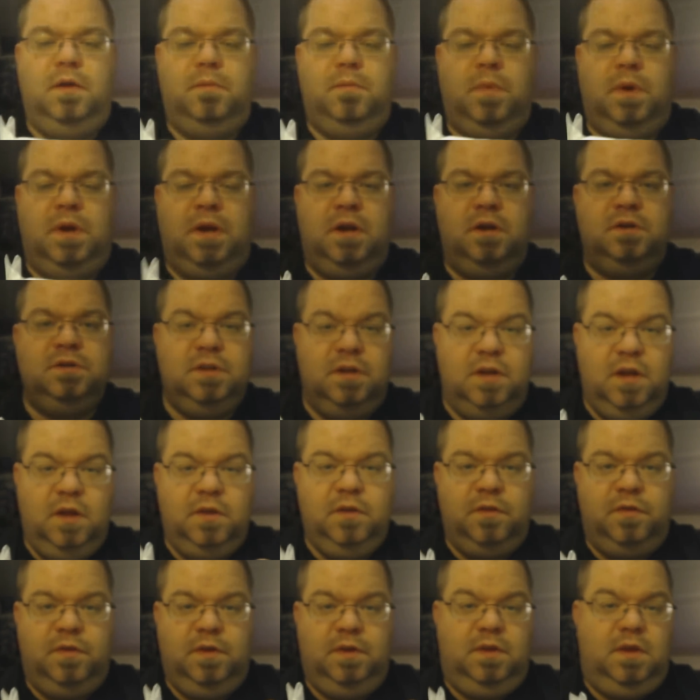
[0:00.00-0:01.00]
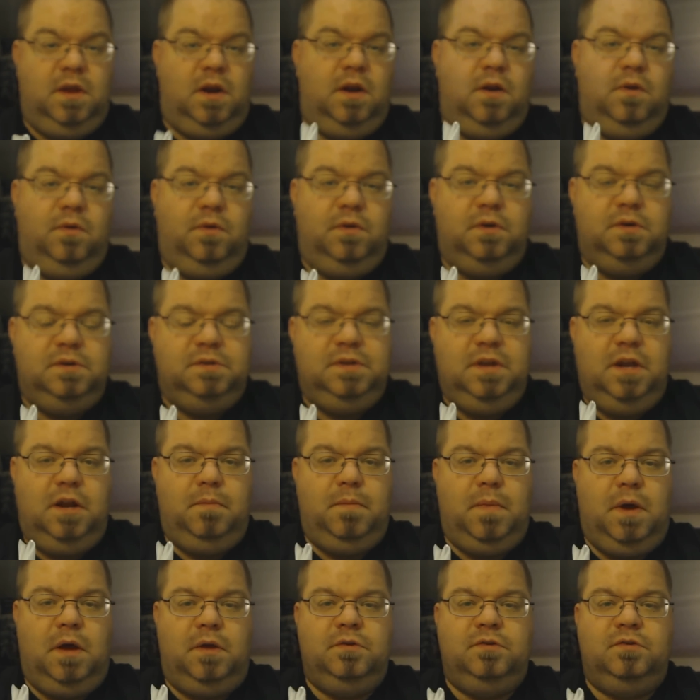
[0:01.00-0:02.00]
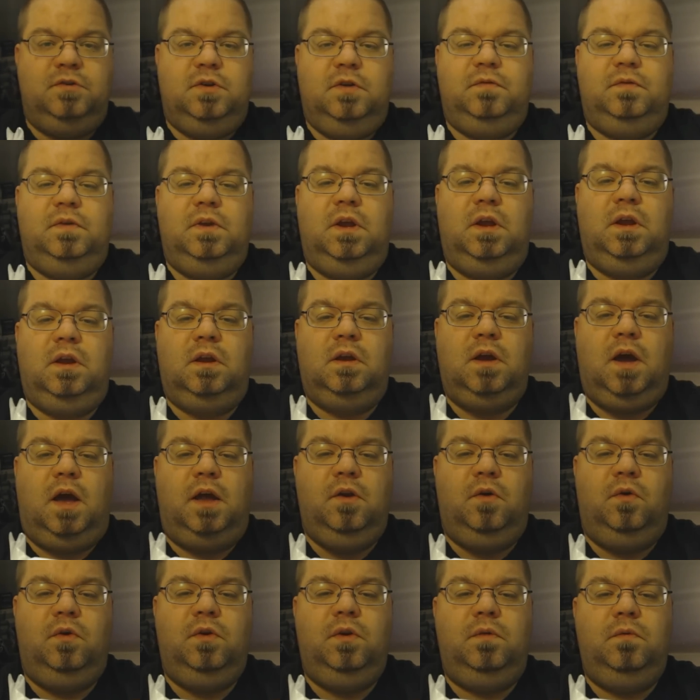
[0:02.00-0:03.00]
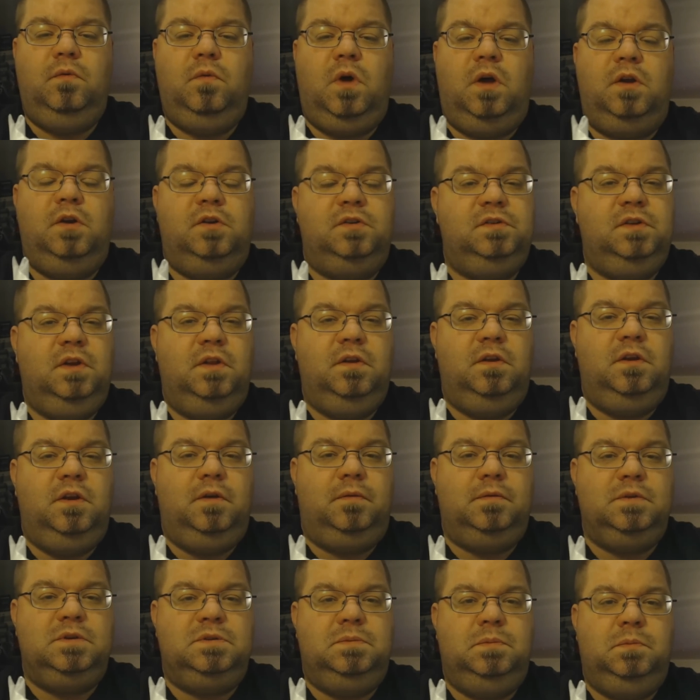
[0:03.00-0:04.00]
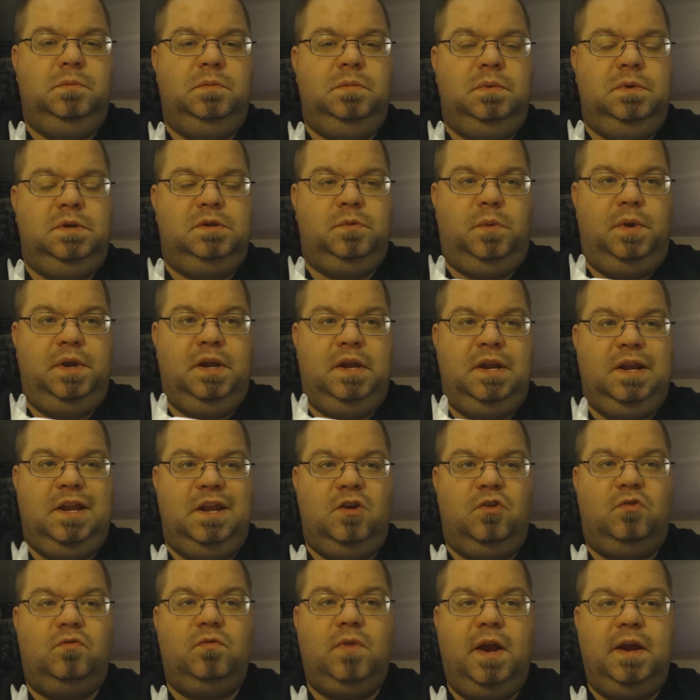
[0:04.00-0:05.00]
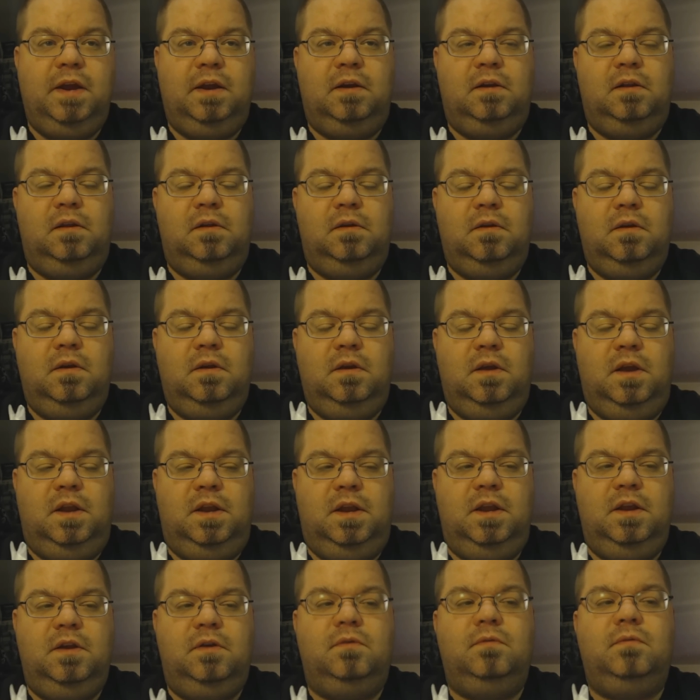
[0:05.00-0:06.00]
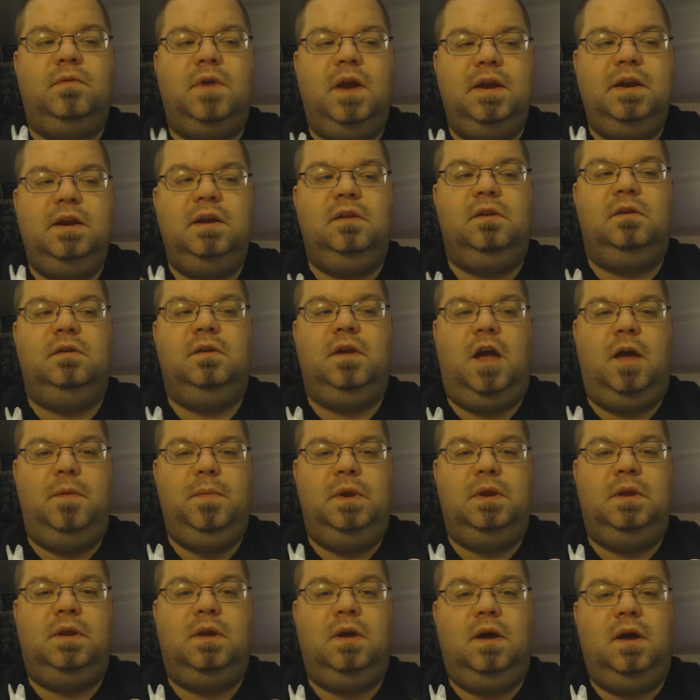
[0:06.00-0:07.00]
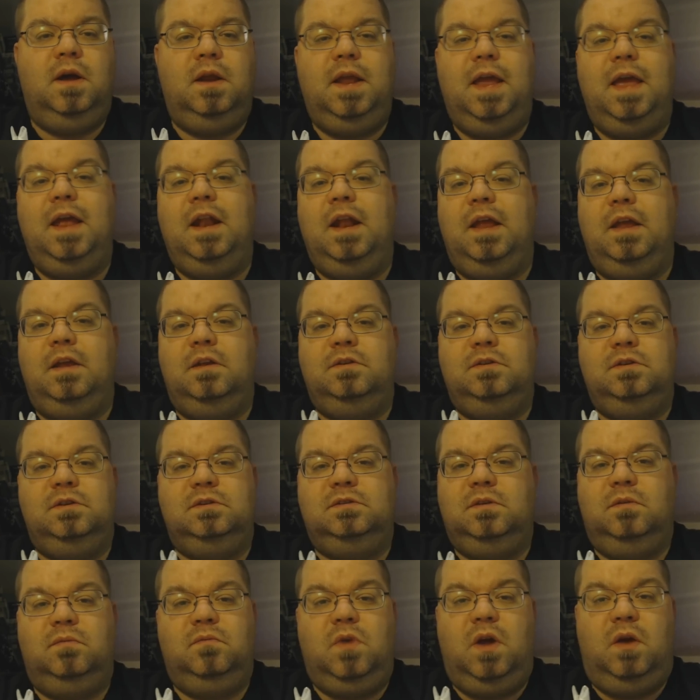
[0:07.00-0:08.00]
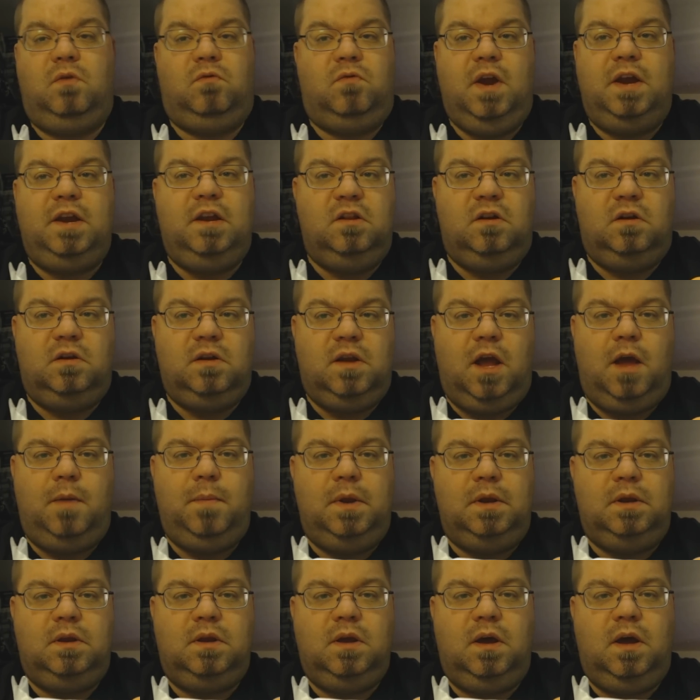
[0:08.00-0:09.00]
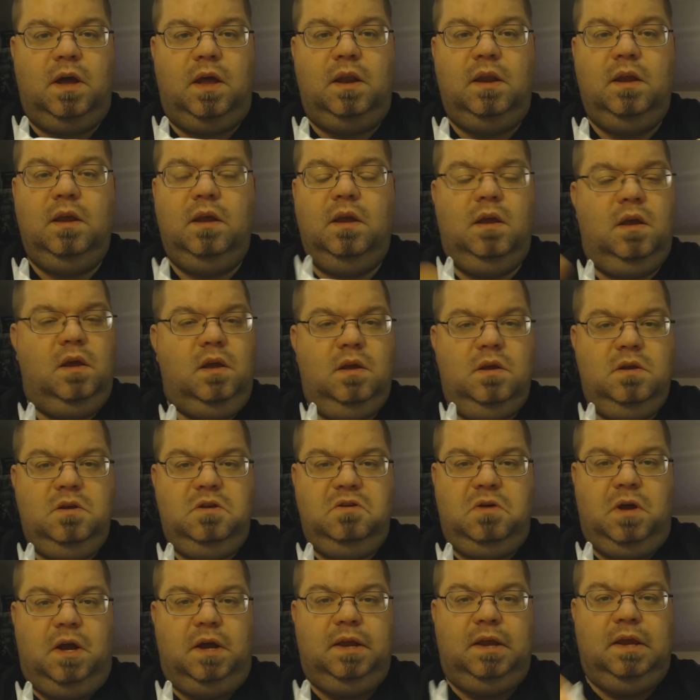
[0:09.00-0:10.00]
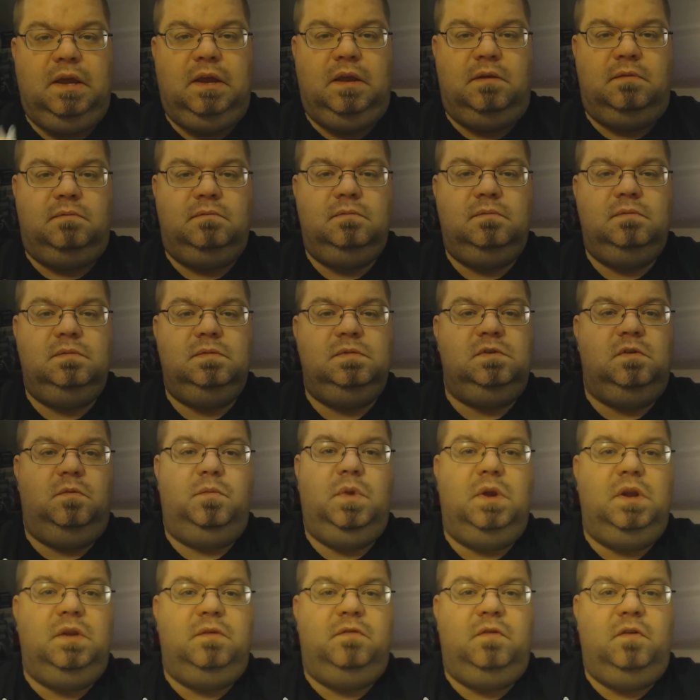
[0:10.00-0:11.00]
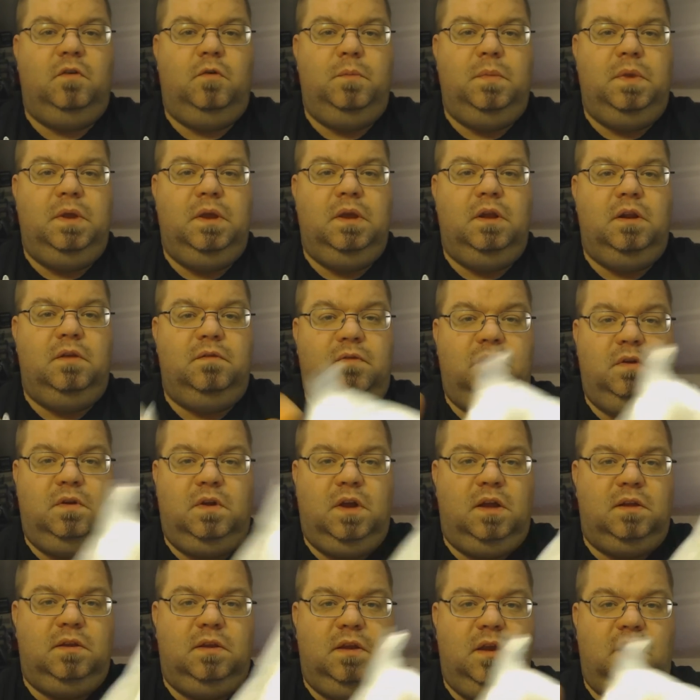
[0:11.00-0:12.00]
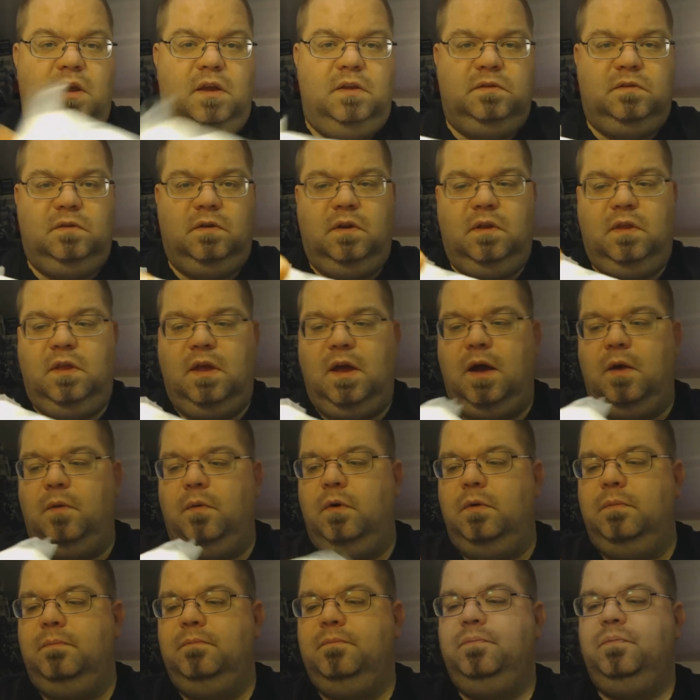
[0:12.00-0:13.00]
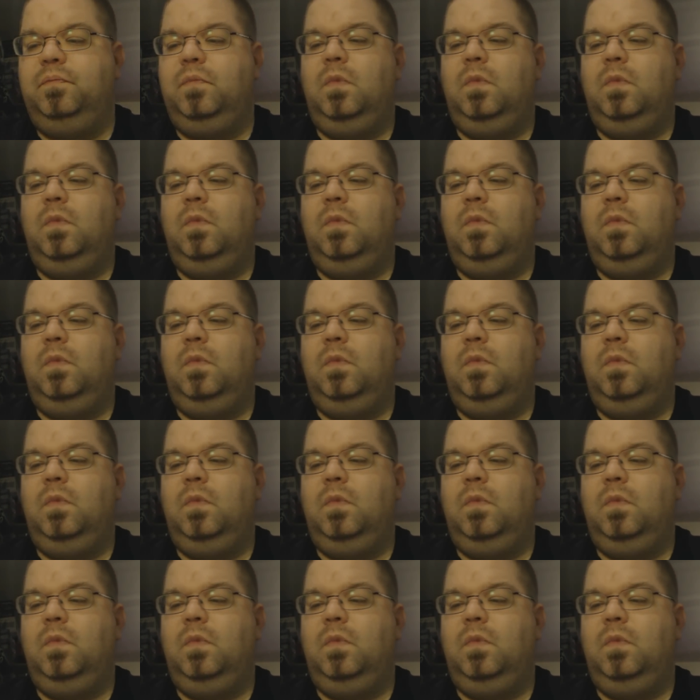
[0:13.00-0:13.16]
But here's another thing that I don't understand about drifting. I don't understand the difference between an irregular diamond cut and just a regular diamond cut. Again, somebody fill me in if you got the answer to that one.